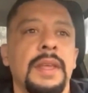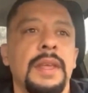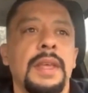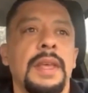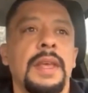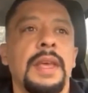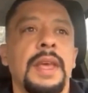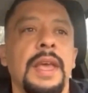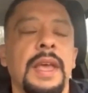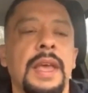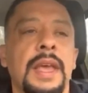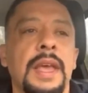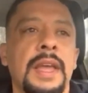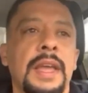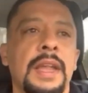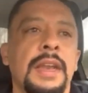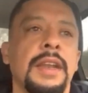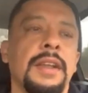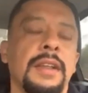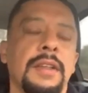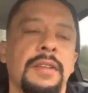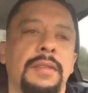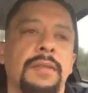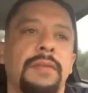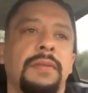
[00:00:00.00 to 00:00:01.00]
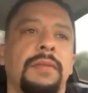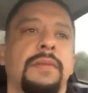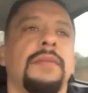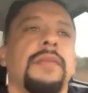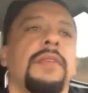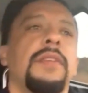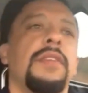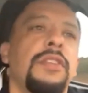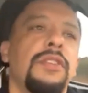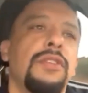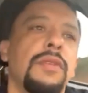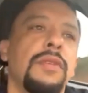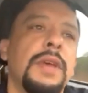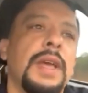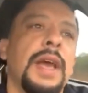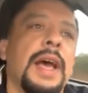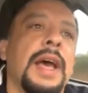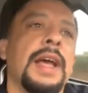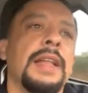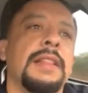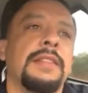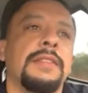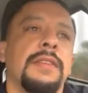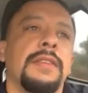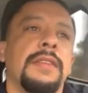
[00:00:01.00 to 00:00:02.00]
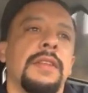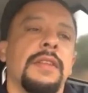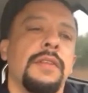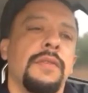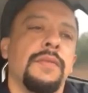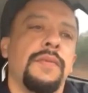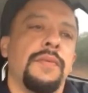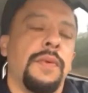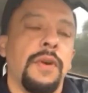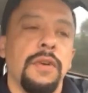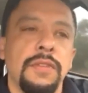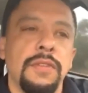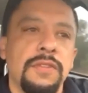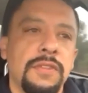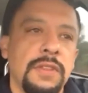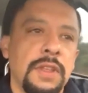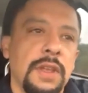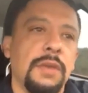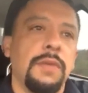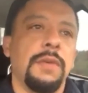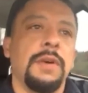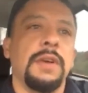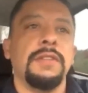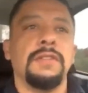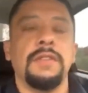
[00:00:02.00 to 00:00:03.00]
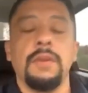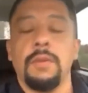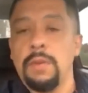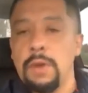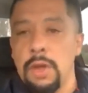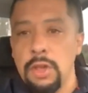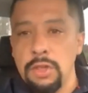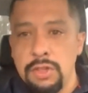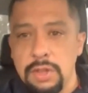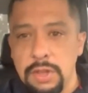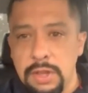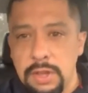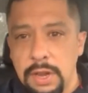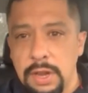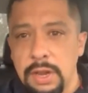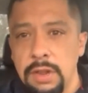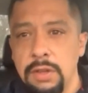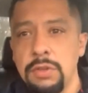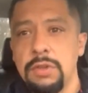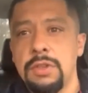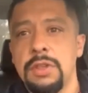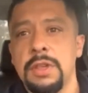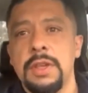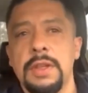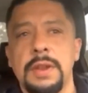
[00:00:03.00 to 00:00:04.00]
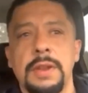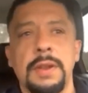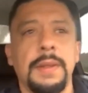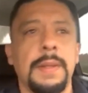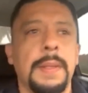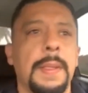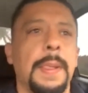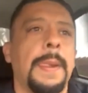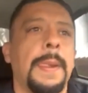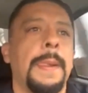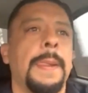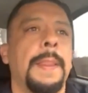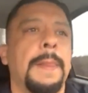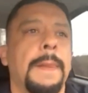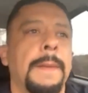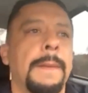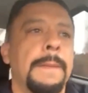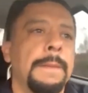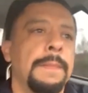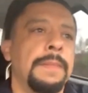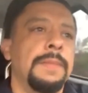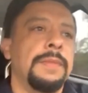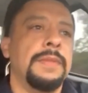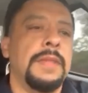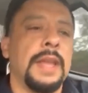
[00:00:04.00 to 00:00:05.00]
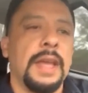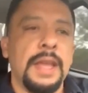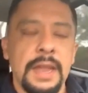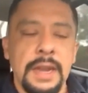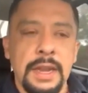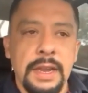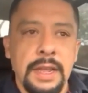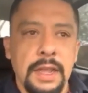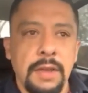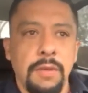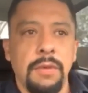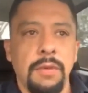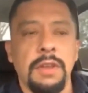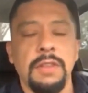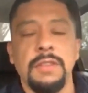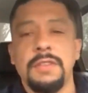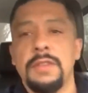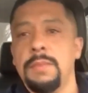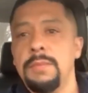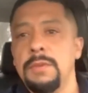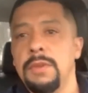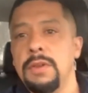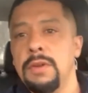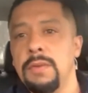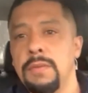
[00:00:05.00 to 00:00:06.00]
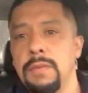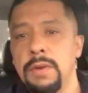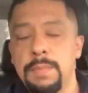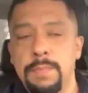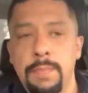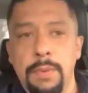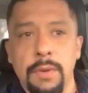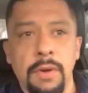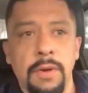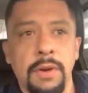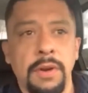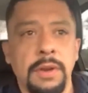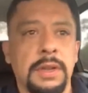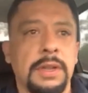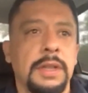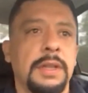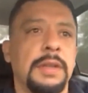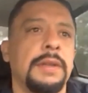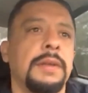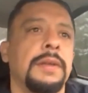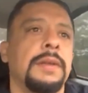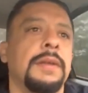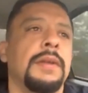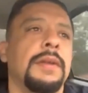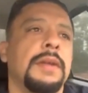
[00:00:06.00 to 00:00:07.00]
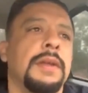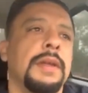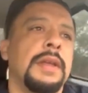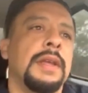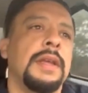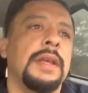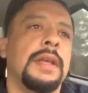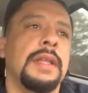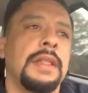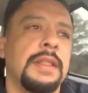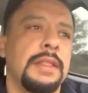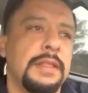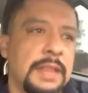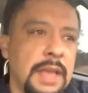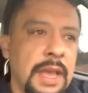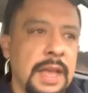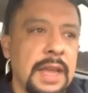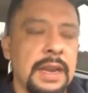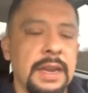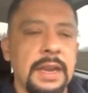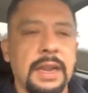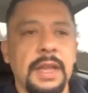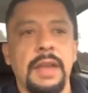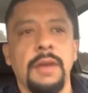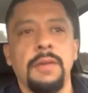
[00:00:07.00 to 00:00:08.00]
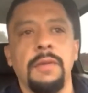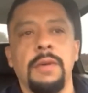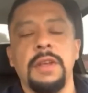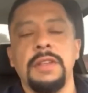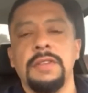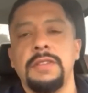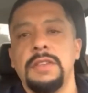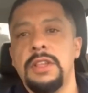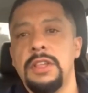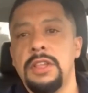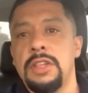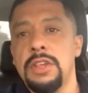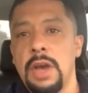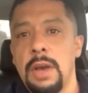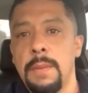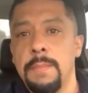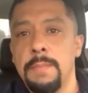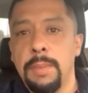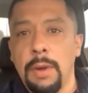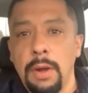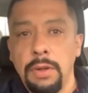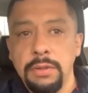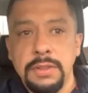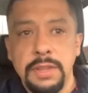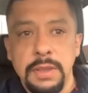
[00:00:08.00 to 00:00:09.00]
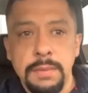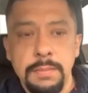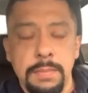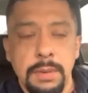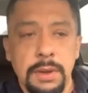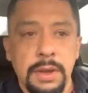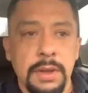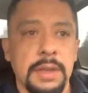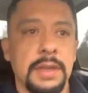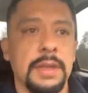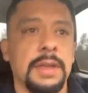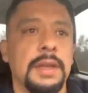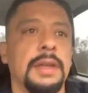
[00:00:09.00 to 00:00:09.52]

And you got, first it was the Russian collusion, then it was the Mueller report, then it was the John Bolton book,